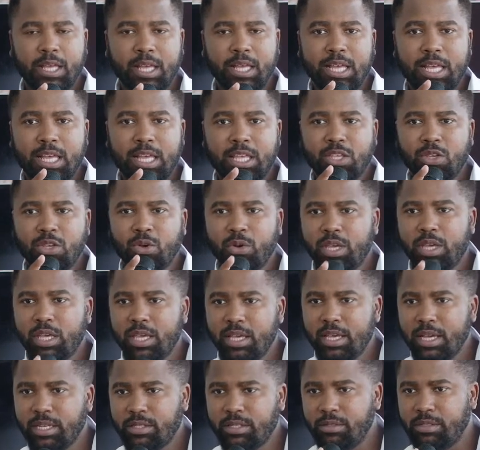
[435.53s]
You're here
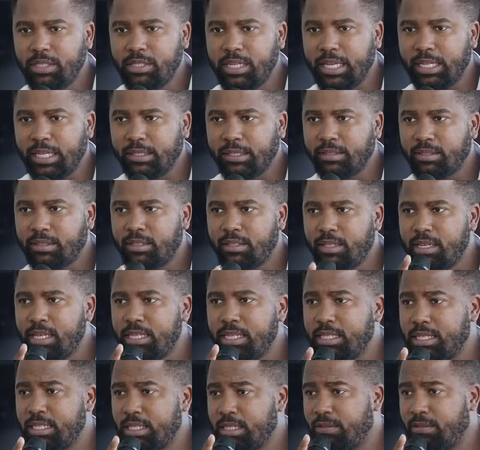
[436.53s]
today, Senior
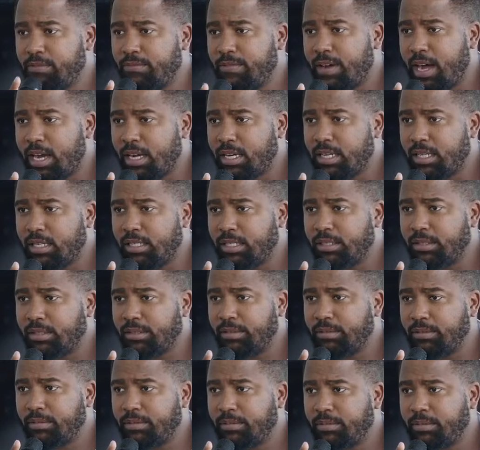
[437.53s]
6 VAC.
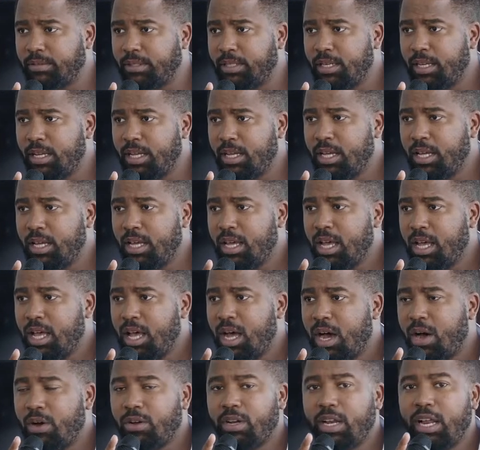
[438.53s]
I
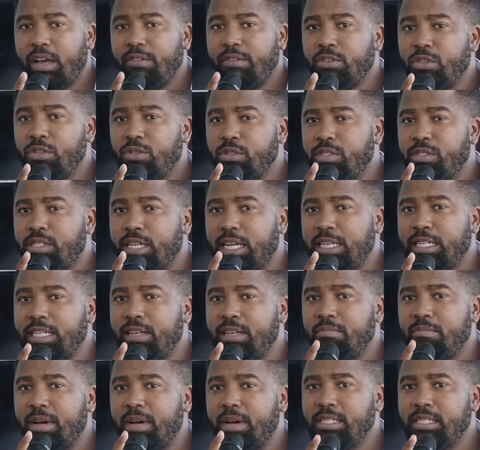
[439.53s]
would love you to start
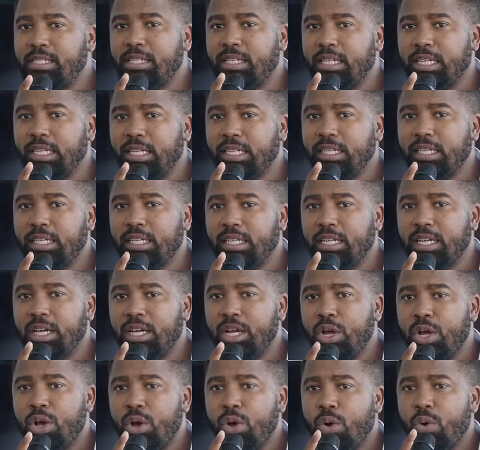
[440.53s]
imagining,
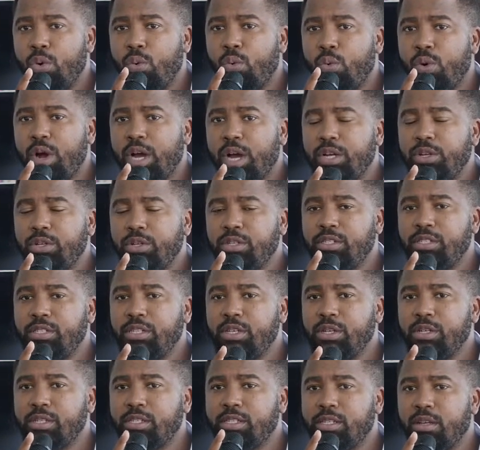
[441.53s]
where do you see
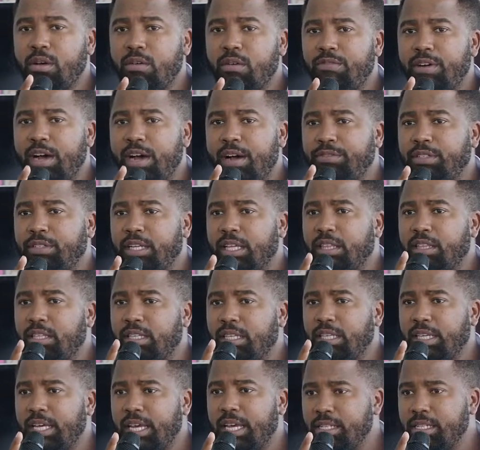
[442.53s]
yourself after 3
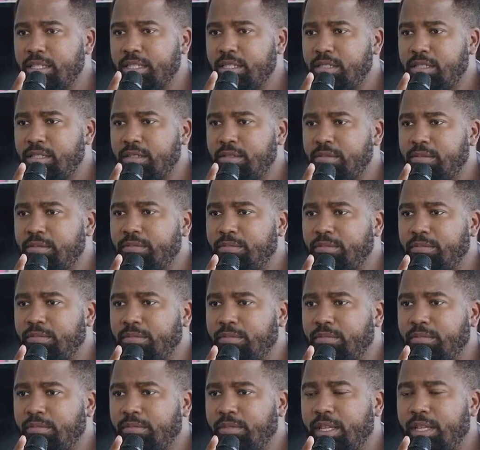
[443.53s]
years?
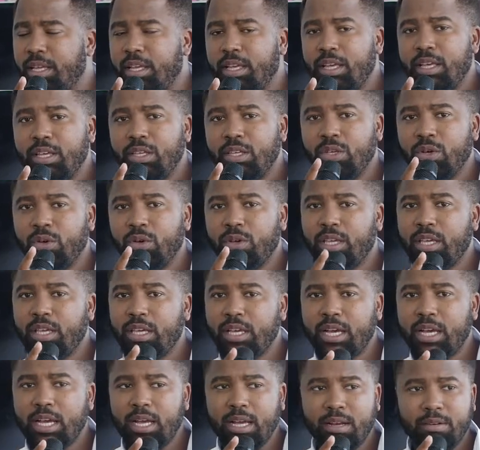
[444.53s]
You're here
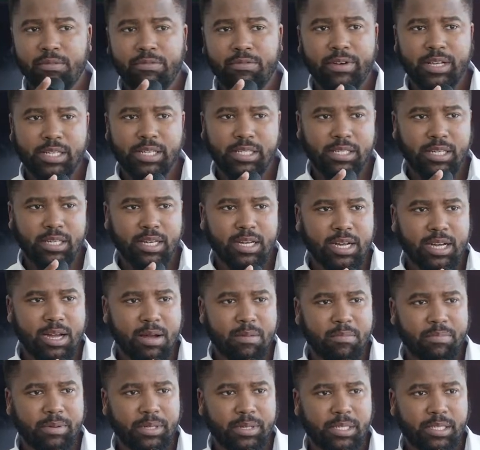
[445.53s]
at first year
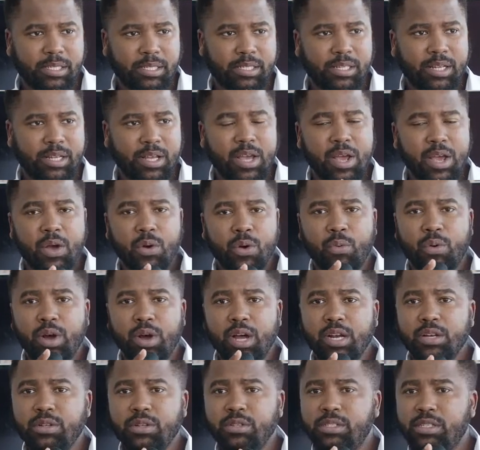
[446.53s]
campus. Where do
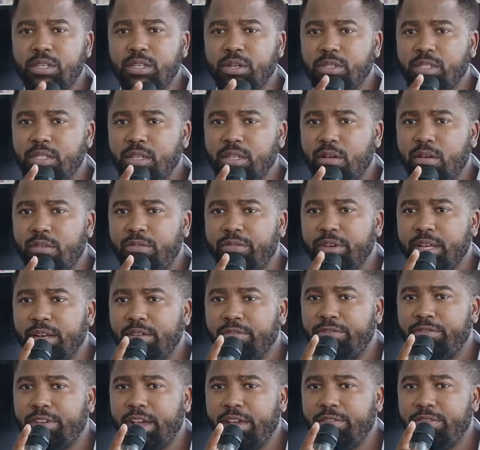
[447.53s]
you see yourself in
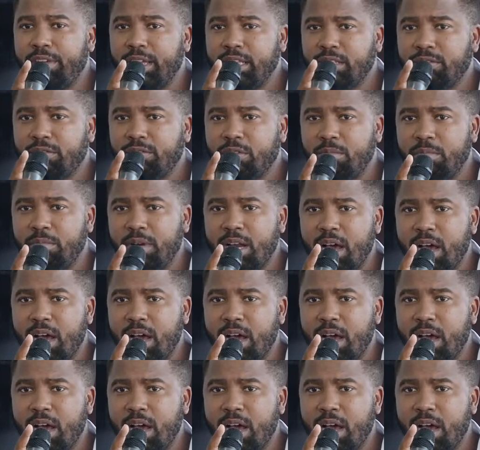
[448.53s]
5 years from now?